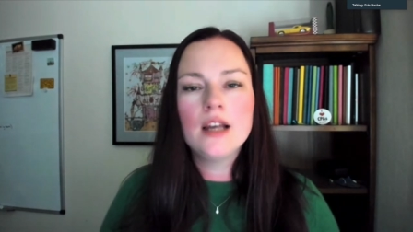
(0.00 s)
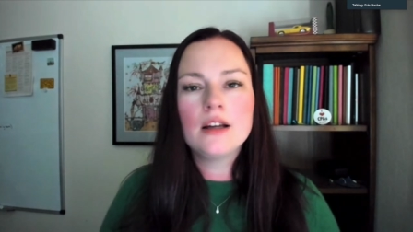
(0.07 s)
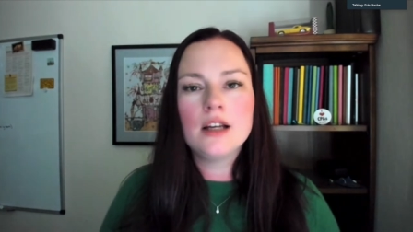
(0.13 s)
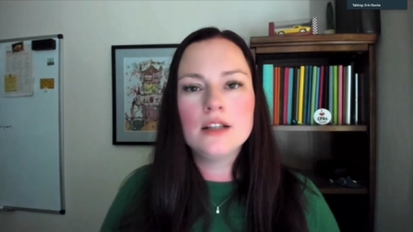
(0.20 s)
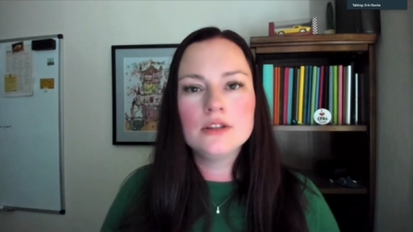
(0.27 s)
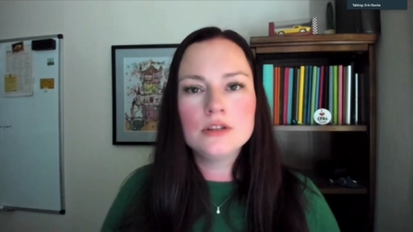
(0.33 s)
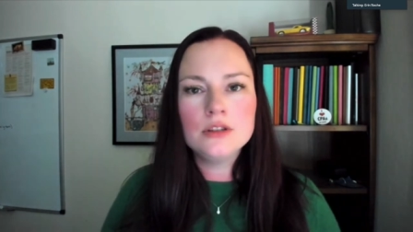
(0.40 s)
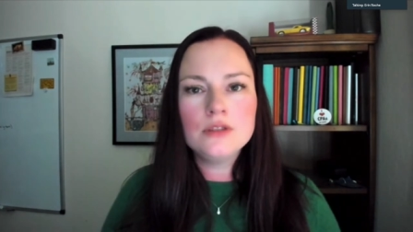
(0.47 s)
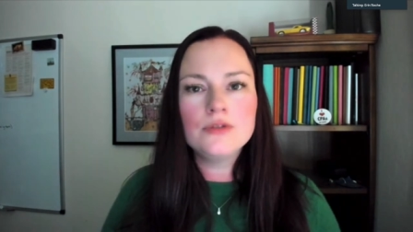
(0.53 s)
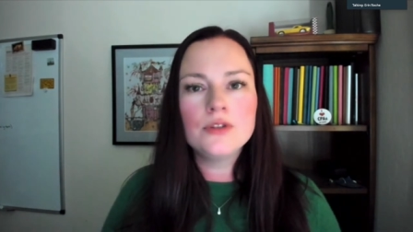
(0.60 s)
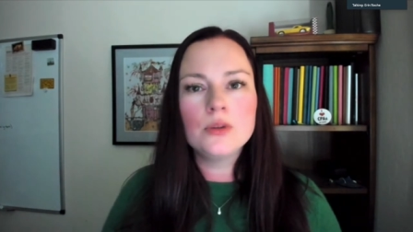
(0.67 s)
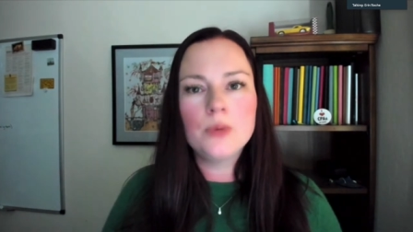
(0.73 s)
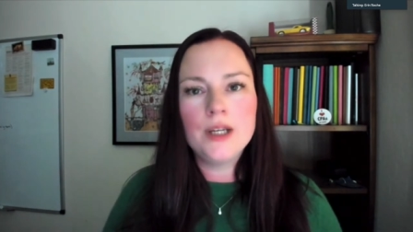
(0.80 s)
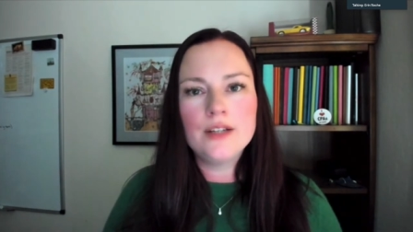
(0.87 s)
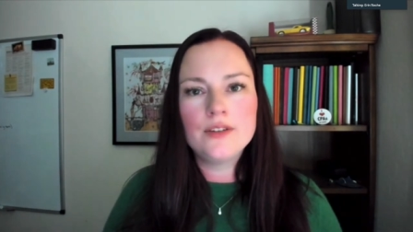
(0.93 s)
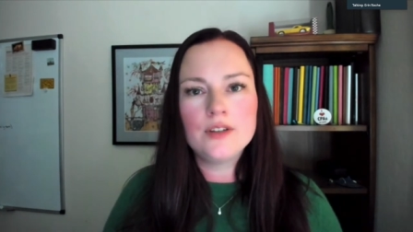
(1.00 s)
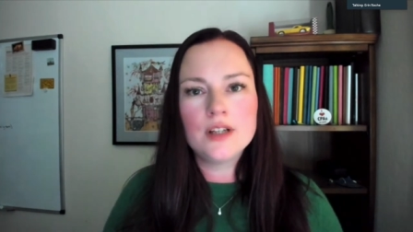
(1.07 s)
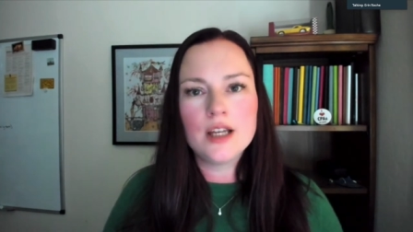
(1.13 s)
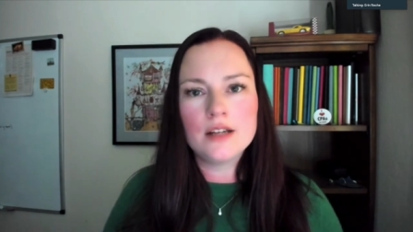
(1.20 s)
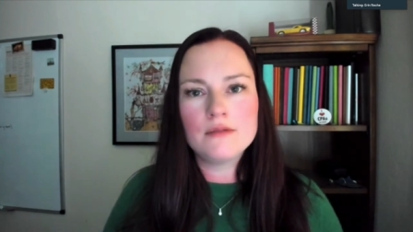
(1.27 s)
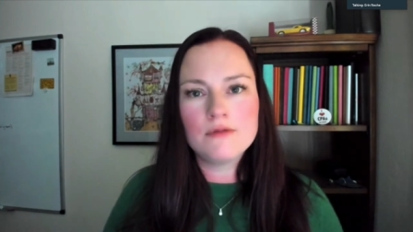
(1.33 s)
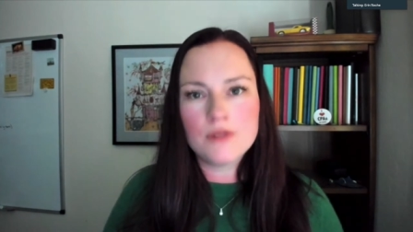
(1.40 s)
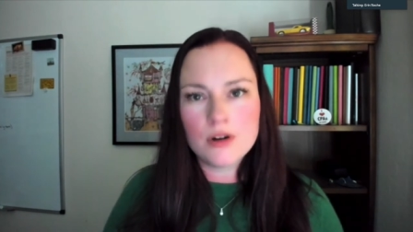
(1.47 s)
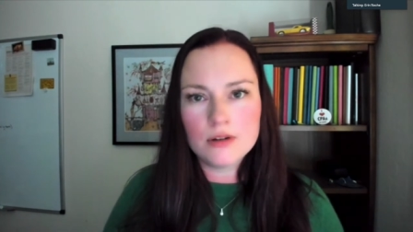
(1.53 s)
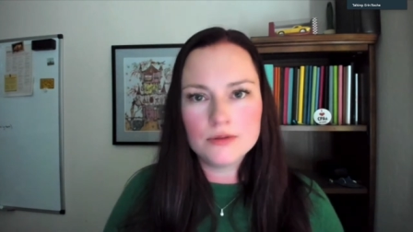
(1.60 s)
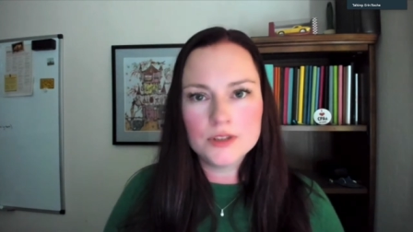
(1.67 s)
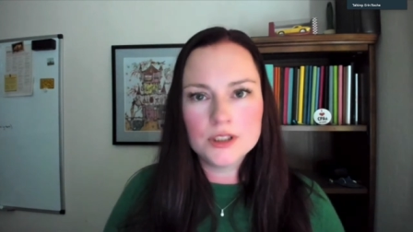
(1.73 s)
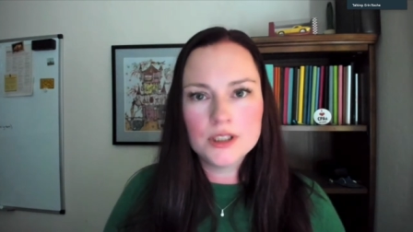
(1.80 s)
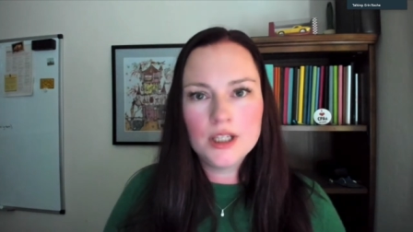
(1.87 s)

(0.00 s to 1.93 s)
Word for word: and look for ways to get involved,